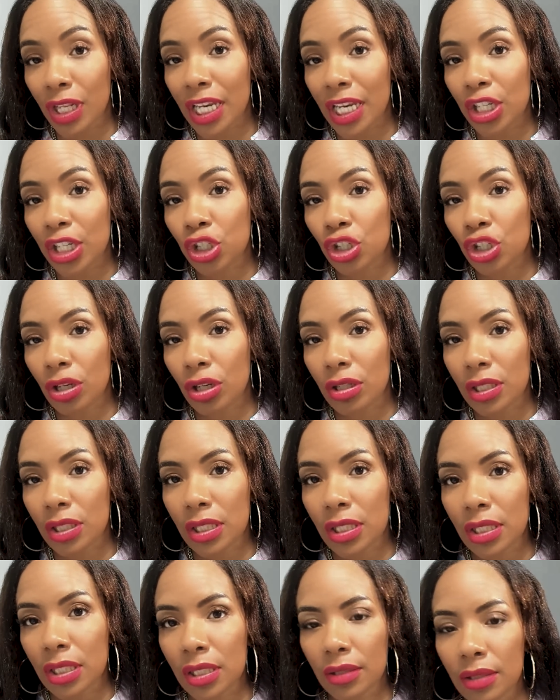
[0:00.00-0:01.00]

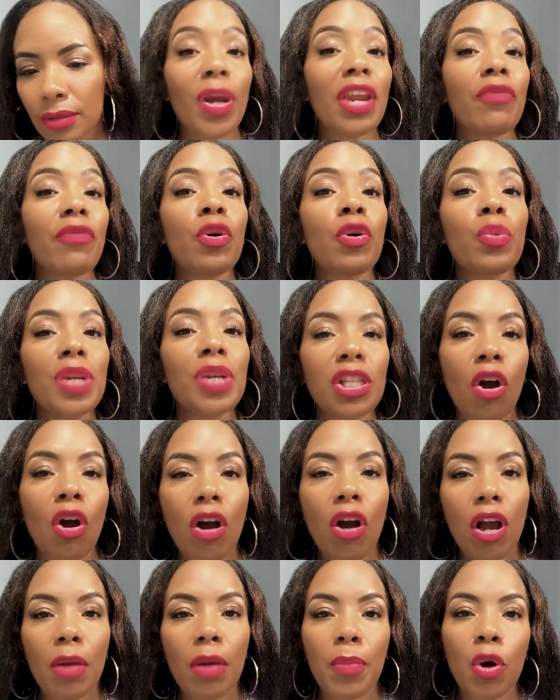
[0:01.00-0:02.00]
relations. Whenever we
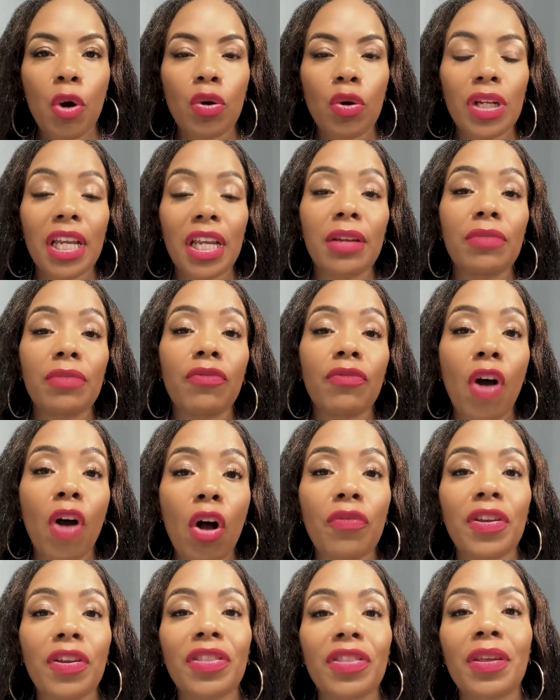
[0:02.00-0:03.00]
talk about
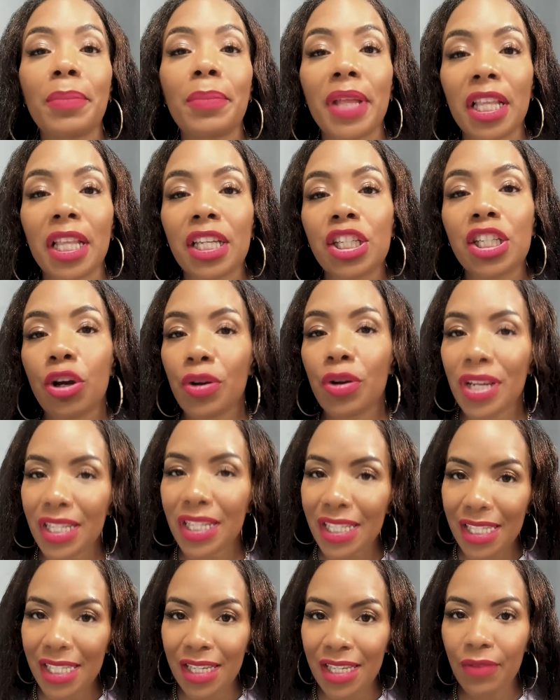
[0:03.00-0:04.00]
involving the
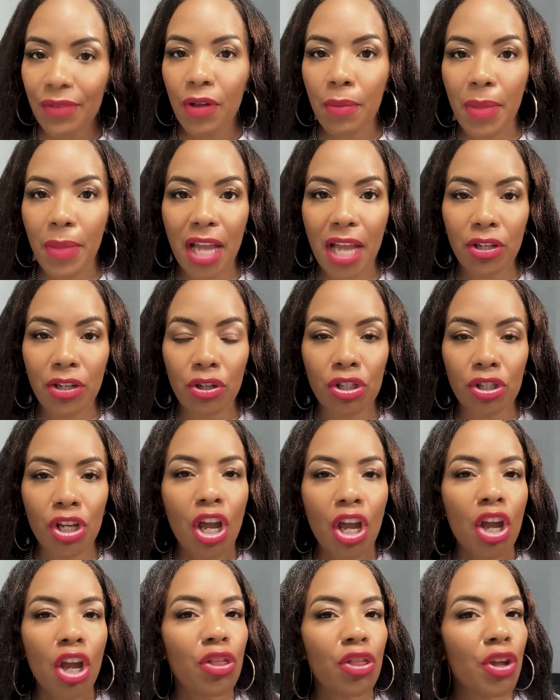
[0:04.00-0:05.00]
military in civil
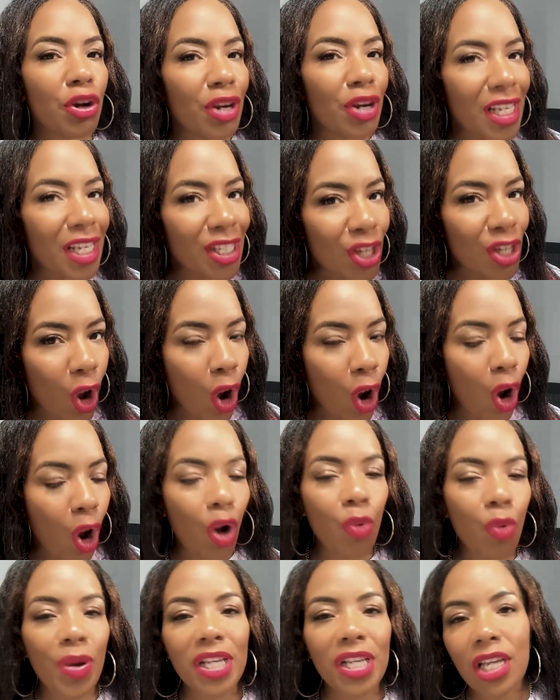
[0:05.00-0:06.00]
matters, there is
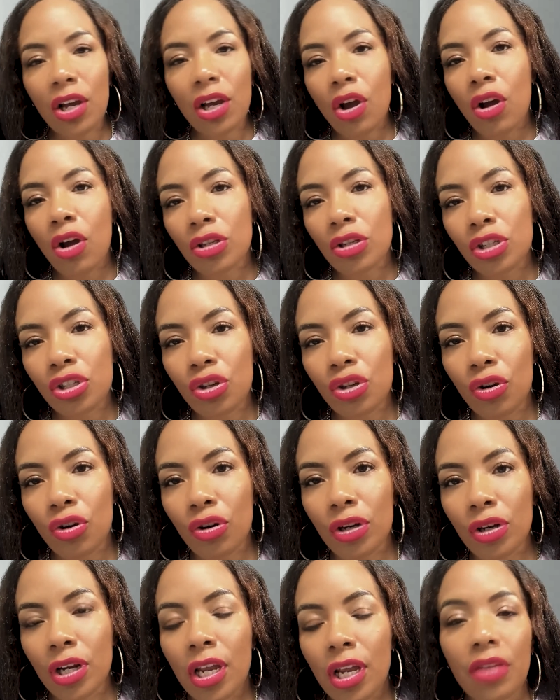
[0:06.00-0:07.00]
always a
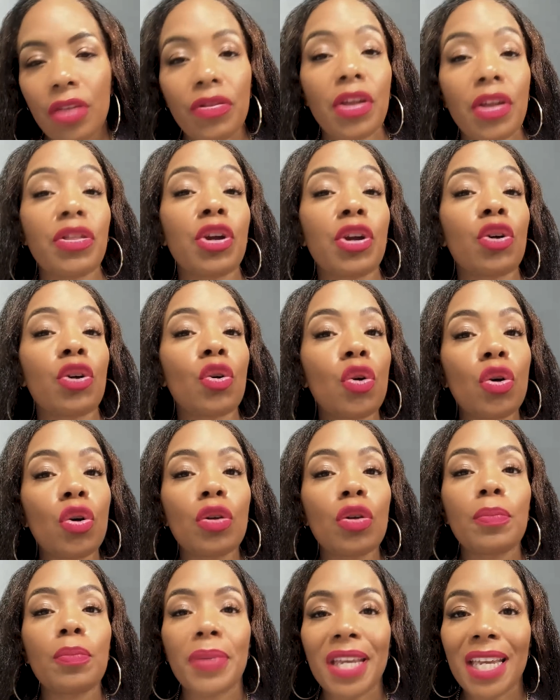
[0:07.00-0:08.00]
concern that there
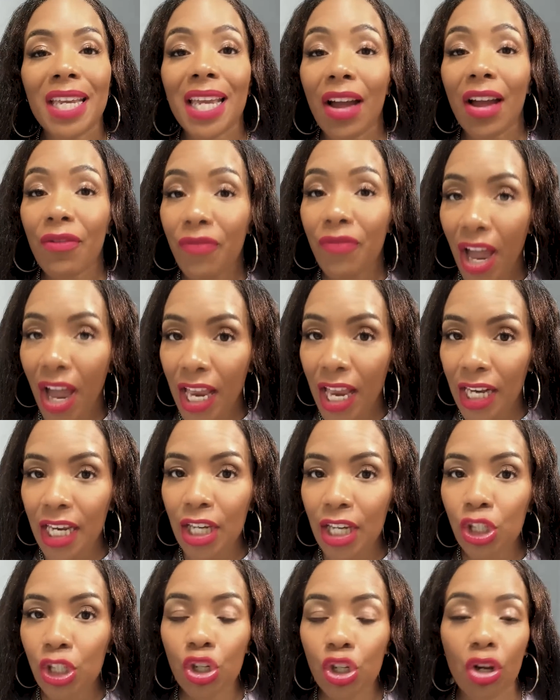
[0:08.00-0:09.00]
could be a
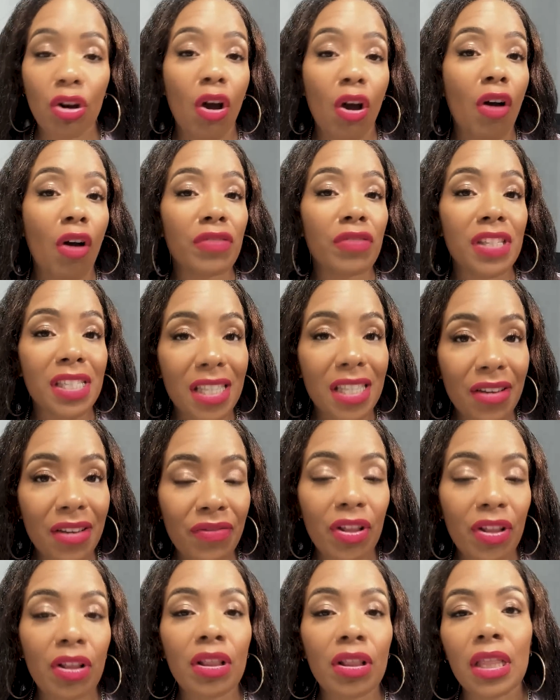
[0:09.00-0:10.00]
violation of
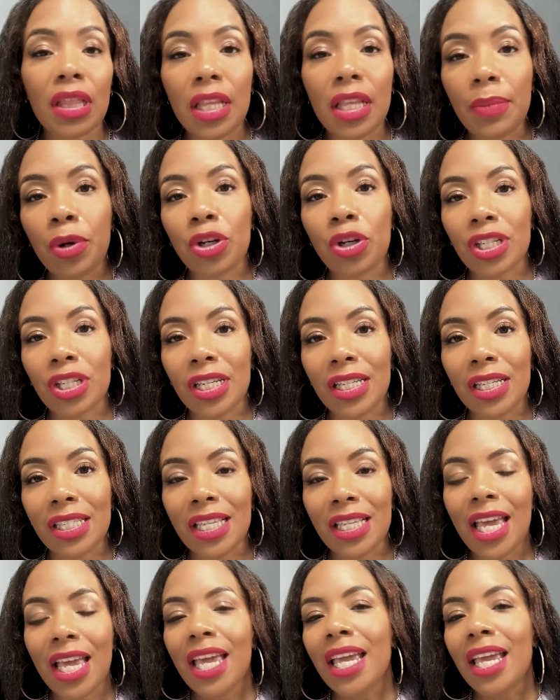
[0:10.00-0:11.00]
civil
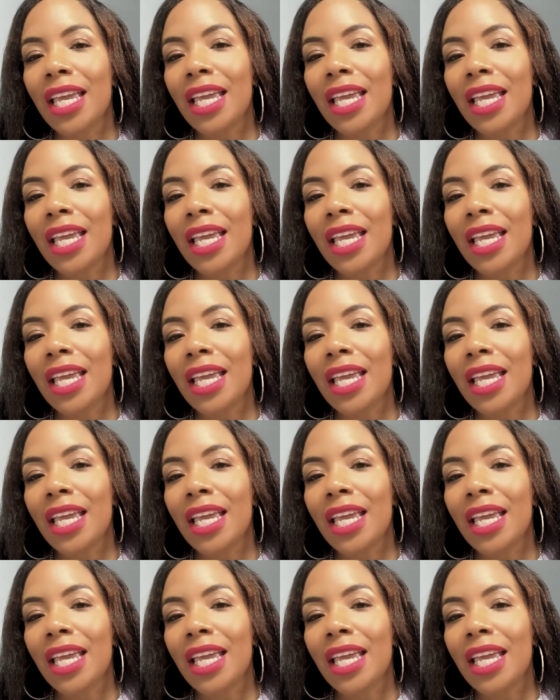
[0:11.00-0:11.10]
liberties